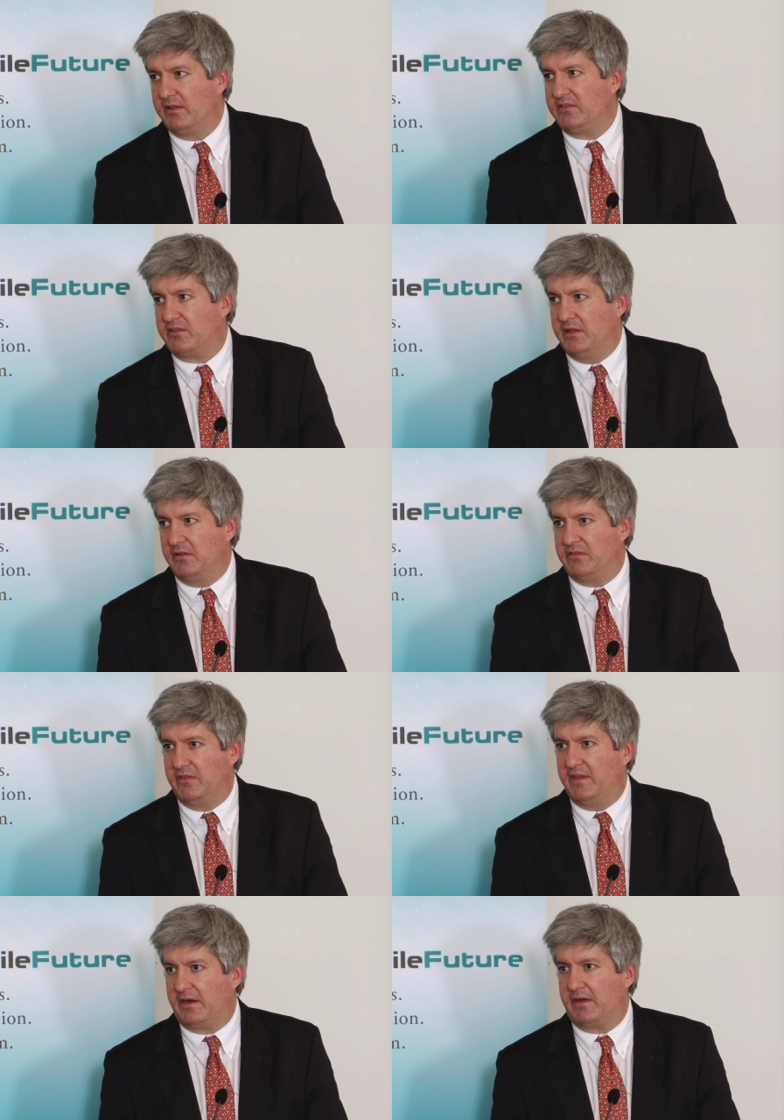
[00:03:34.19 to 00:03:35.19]

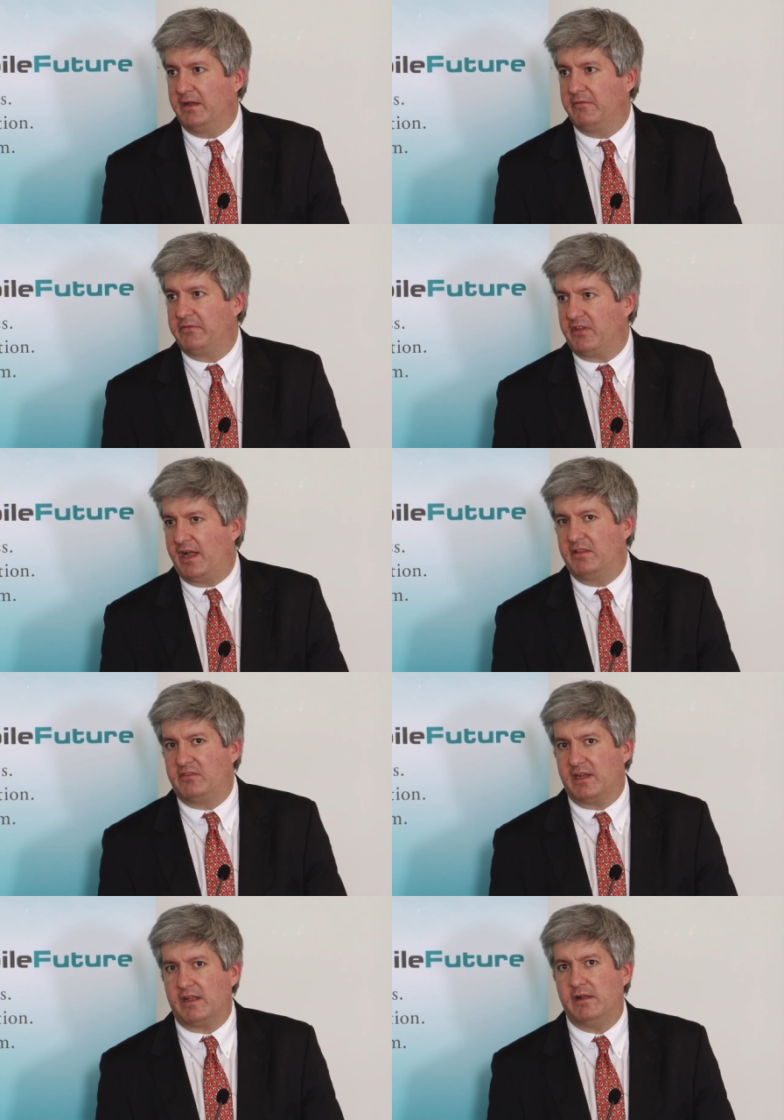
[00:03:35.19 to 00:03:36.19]
skills in the area of
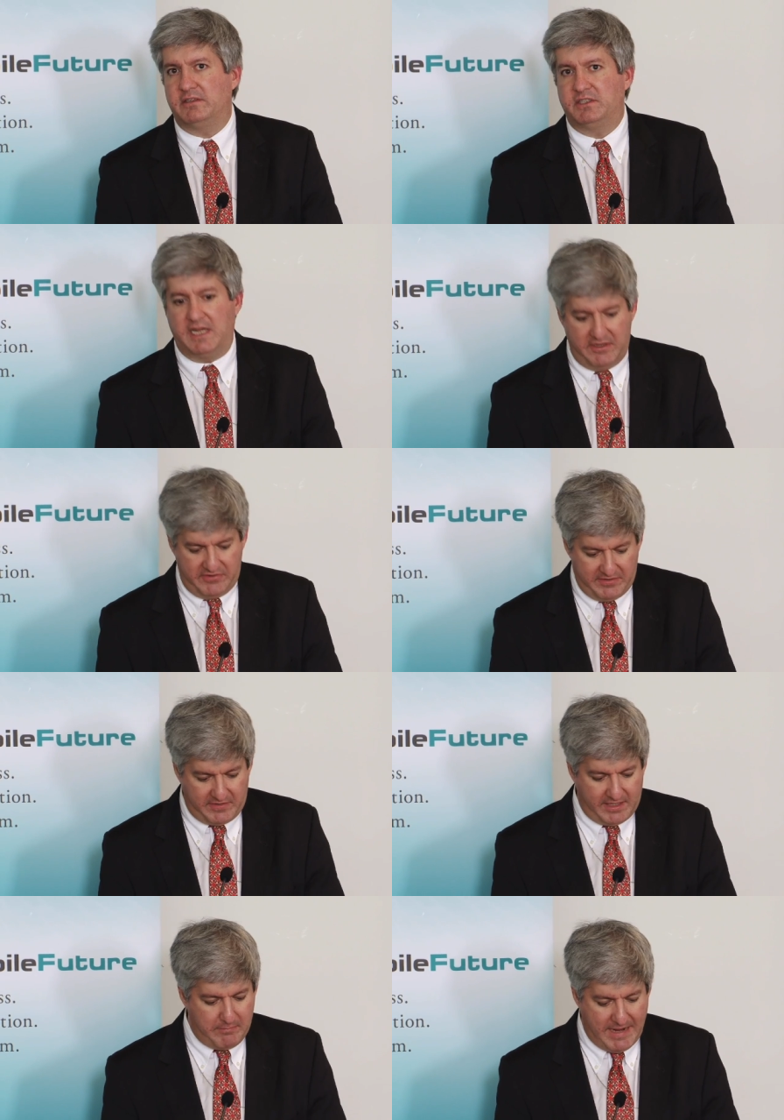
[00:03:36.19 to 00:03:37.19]
science, technology,
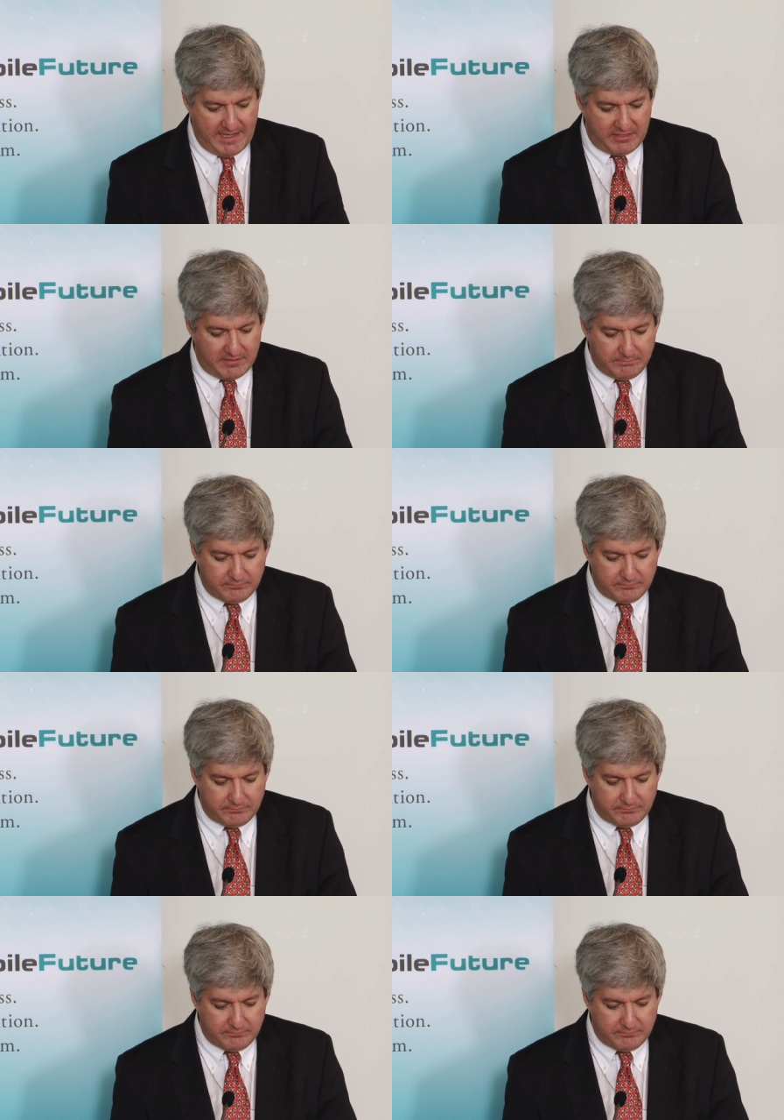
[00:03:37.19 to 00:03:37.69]
engineering, and math.